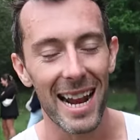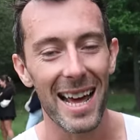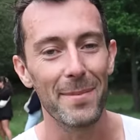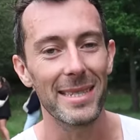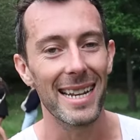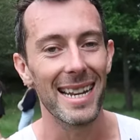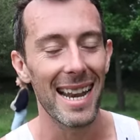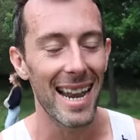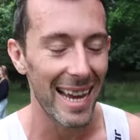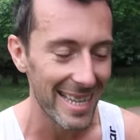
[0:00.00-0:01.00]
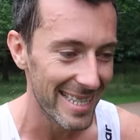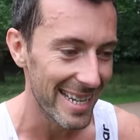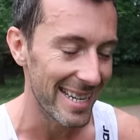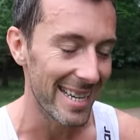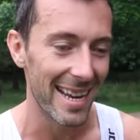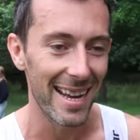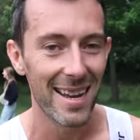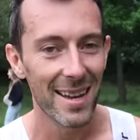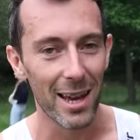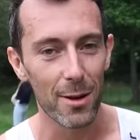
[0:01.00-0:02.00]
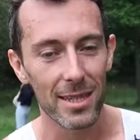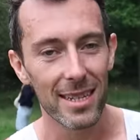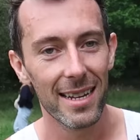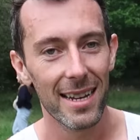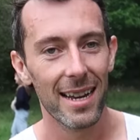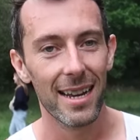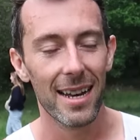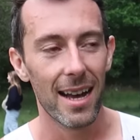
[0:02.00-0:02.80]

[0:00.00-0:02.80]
Oh, nice. Brilliant. So 59 or?